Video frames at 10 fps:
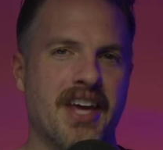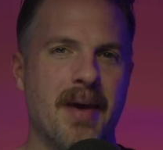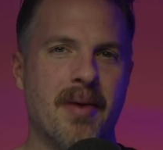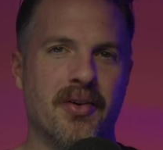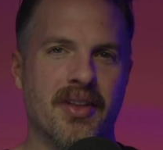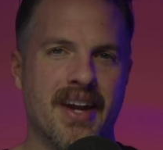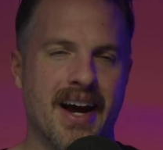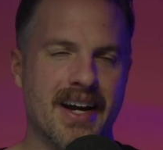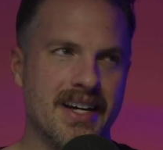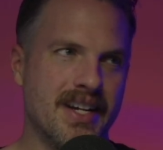out in the
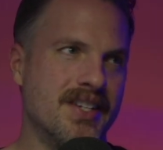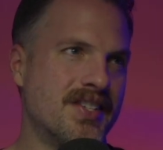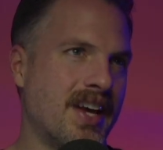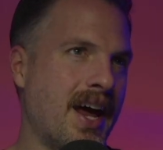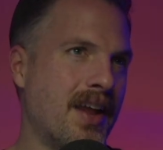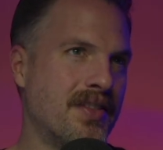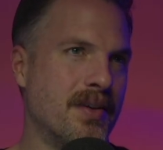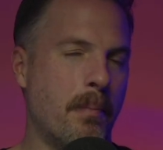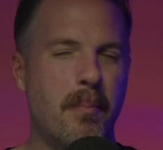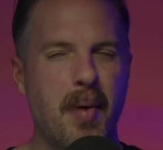90s, at the
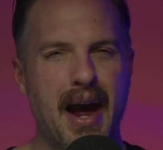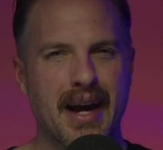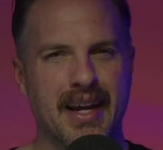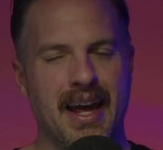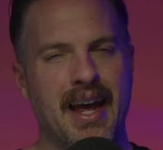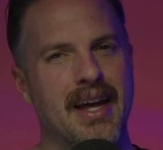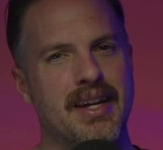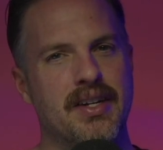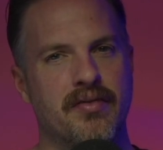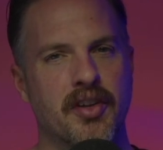back
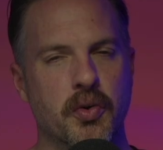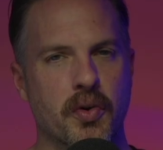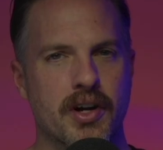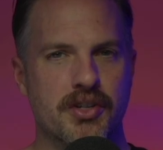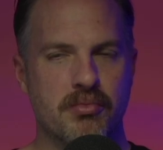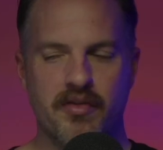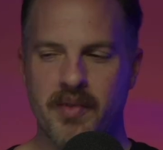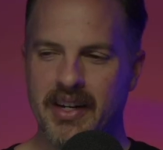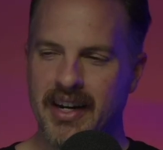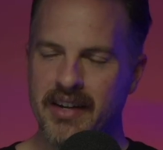end of the grunge
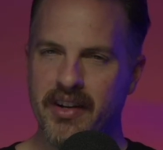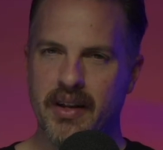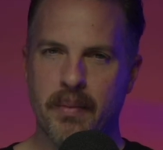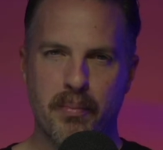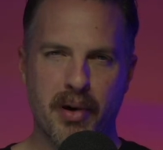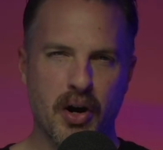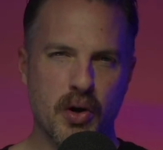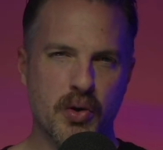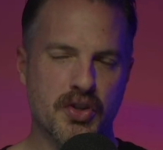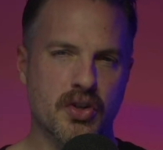movement, kind of in the
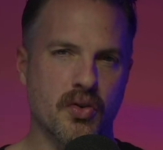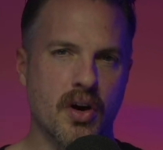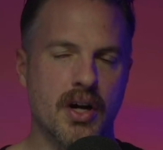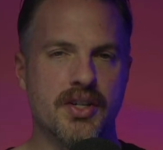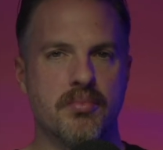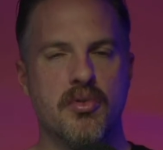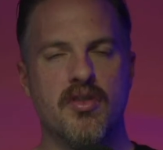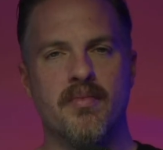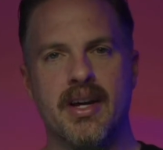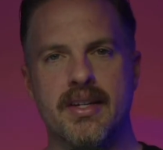post-grunge
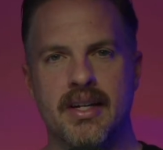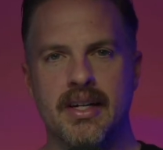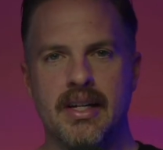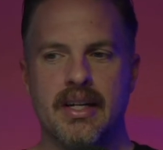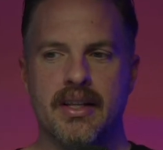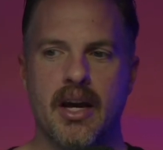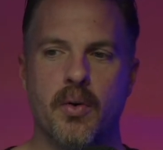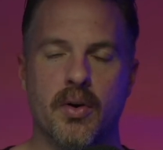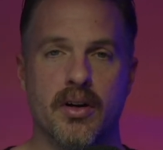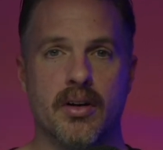movement, they
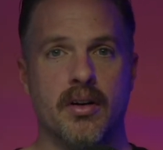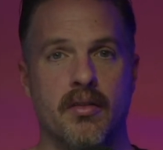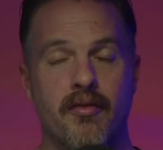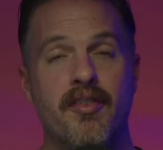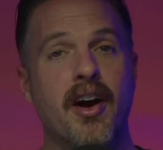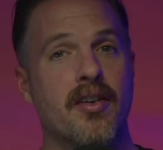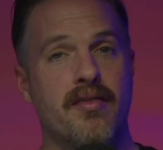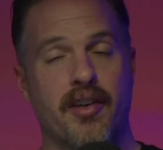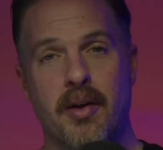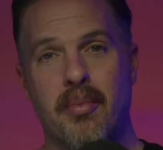were very,
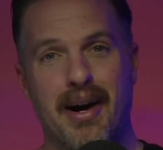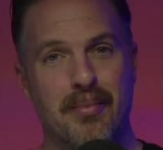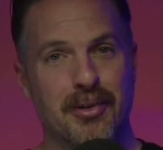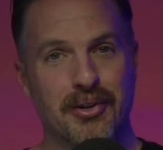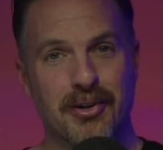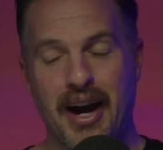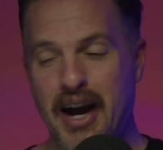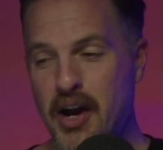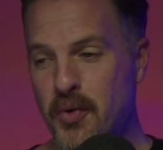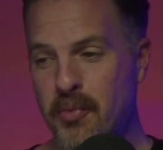very popular. I
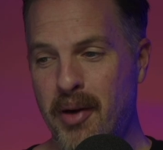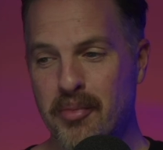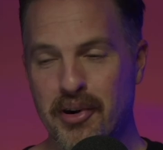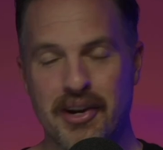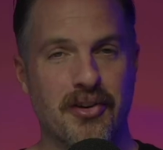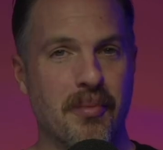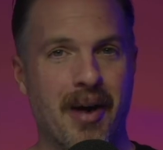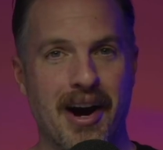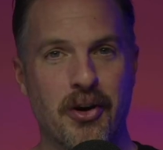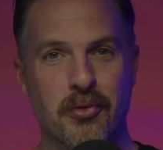remember hearing
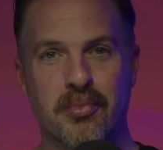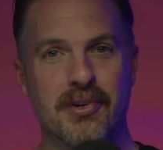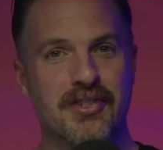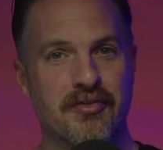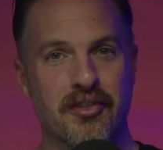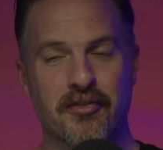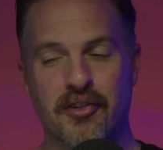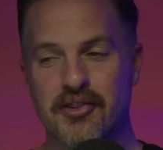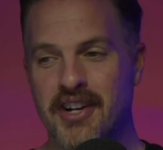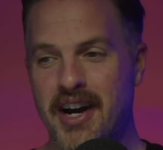My Own Prison for the
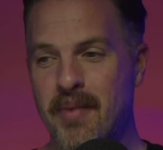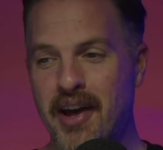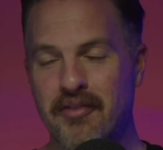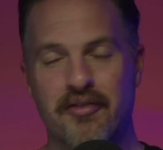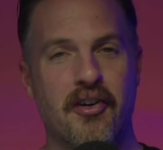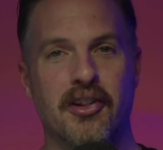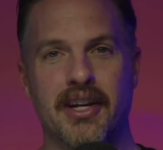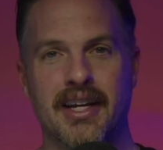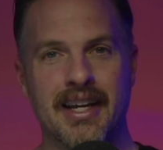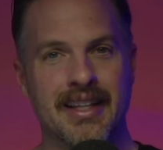first time and
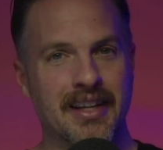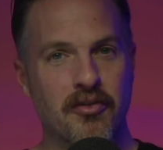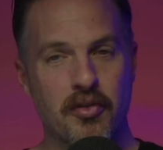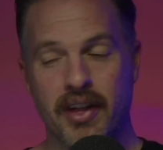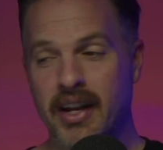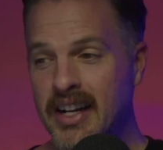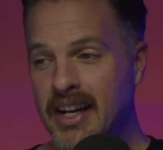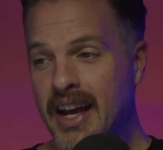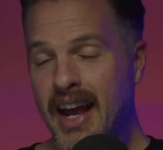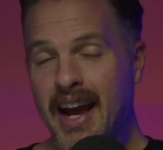falling in love with it,
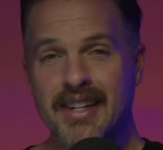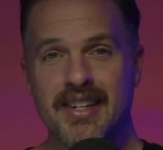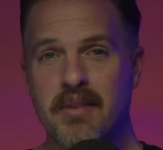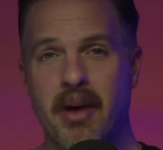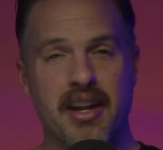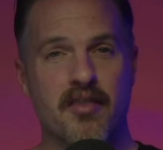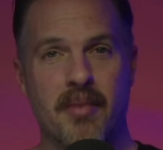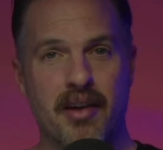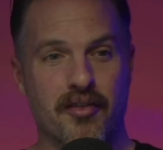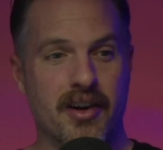as did many of
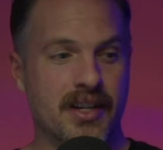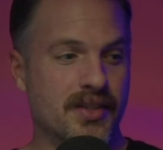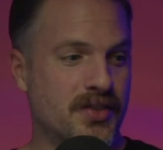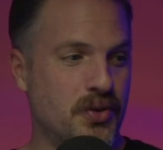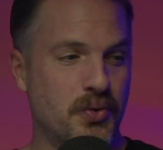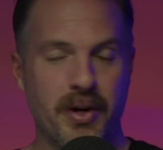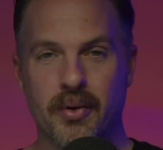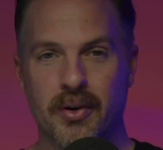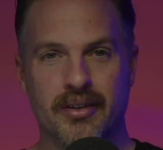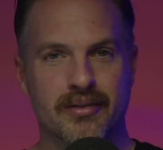my friends who we
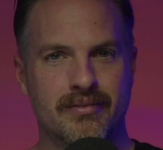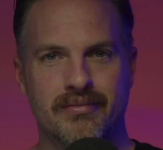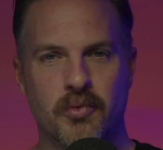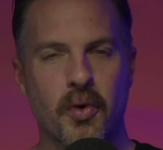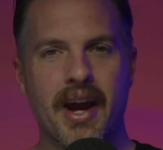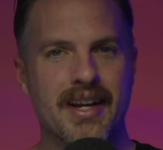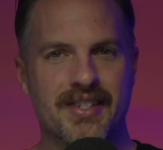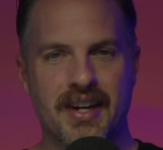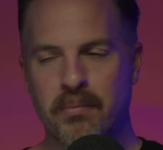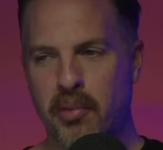were raised
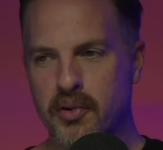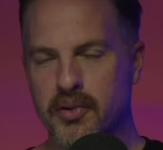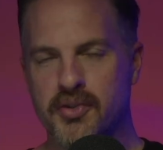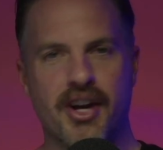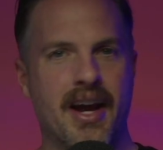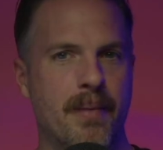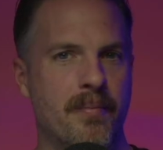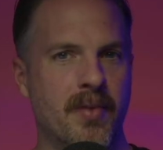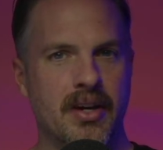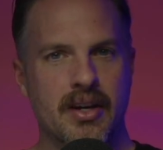on Pearl Jam,
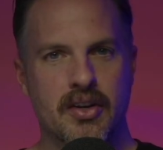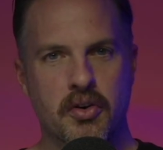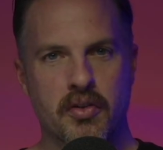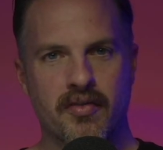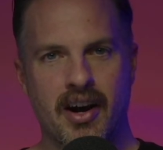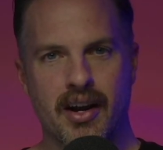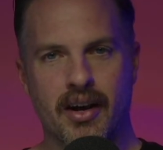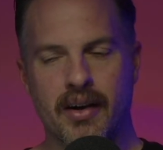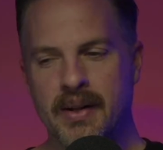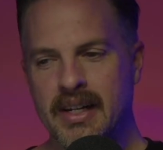
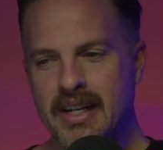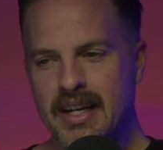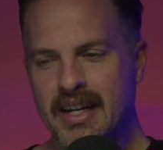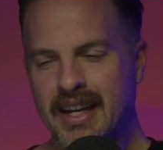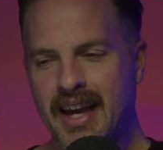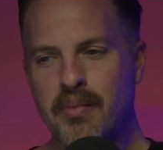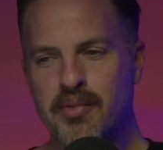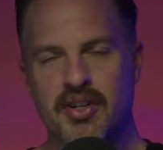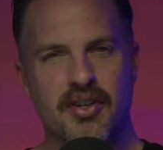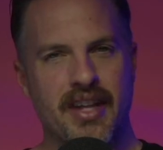Nirvana. It
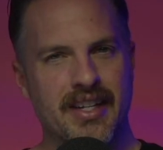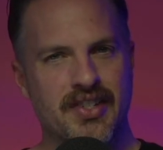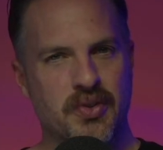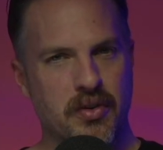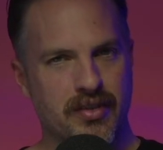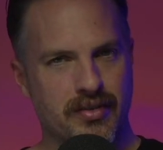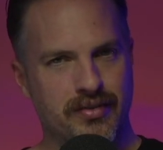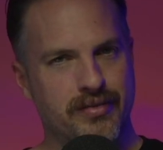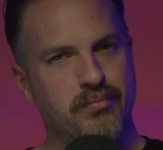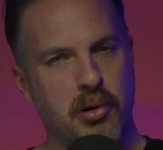captured that sort
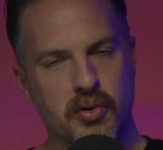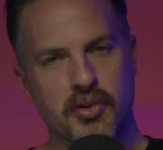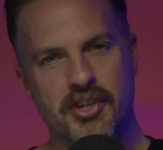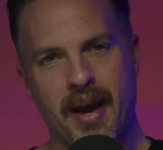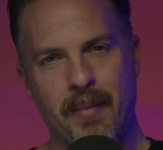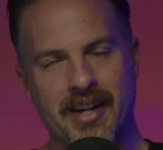of Pearl Jam-esque,